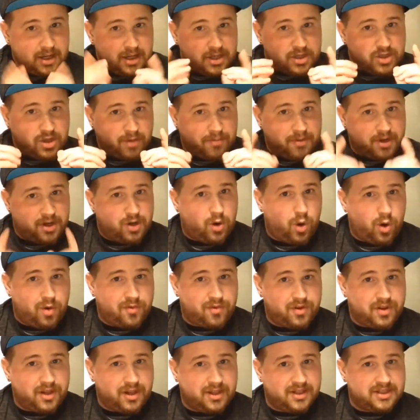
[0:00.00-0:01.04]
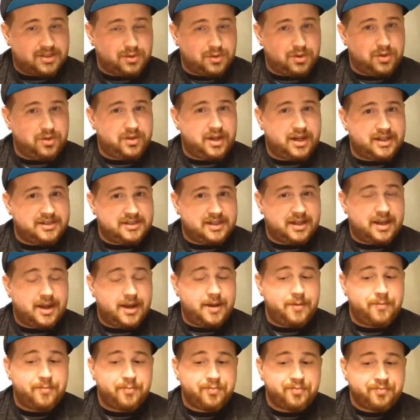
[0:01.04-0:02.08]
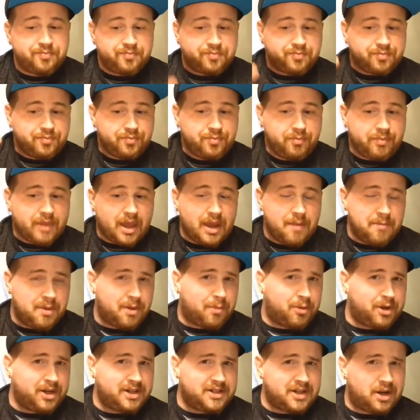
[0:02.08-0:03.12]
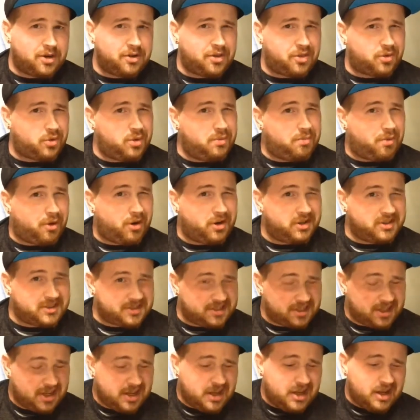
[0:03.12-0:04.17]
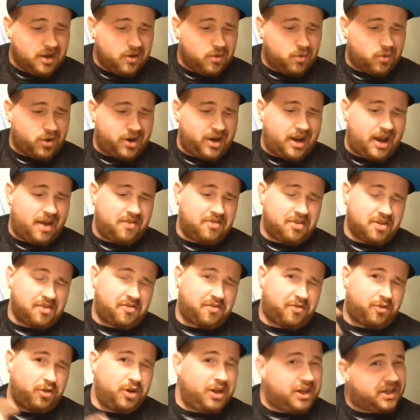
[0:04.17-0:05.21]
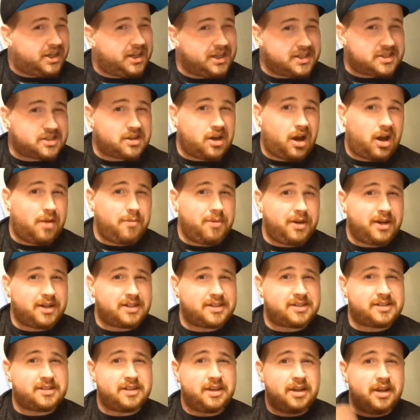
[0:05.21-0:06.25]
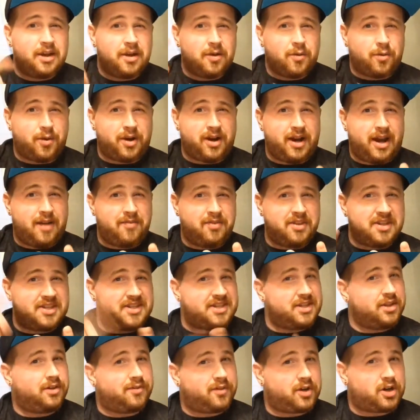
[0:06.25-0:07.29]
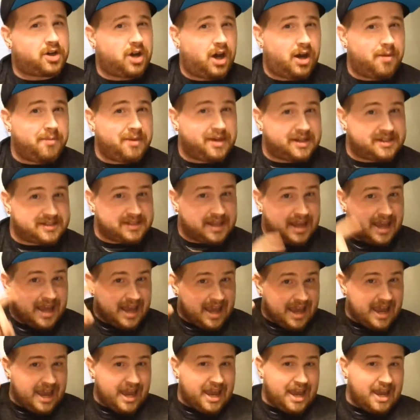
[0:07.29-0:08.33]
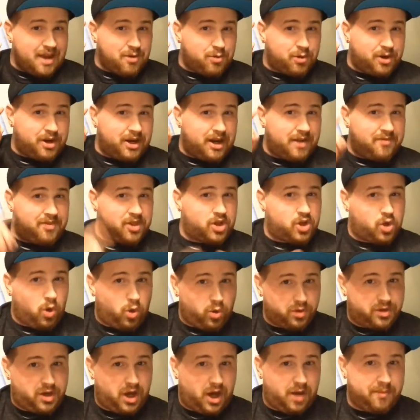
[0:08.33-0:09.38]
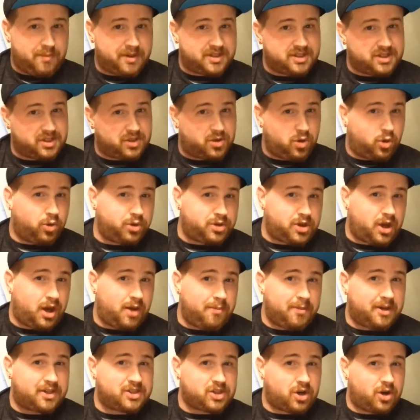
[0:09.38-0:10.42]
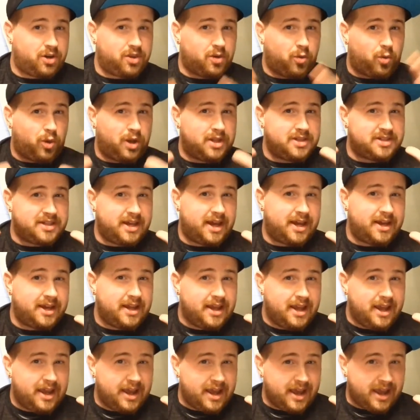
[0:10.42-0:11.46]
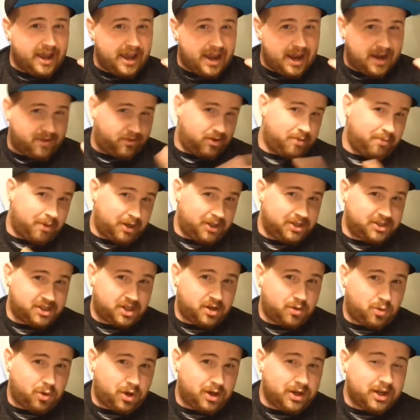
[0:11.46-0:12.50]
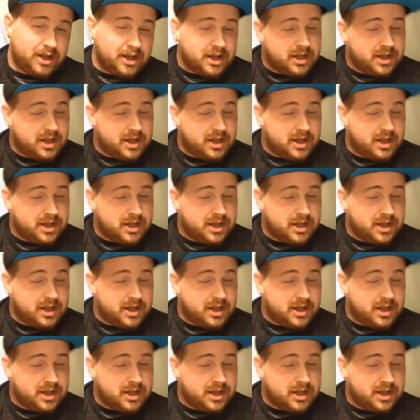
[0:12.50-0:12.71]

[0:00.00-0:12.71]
So I'm going to go over the list with you guys today. I'm going to break it down to three parts. We're going to have the free kids comics, we're going to have the silver comics, and we're going to have the gold comics. The gold comics are the ones that everybody's going to want.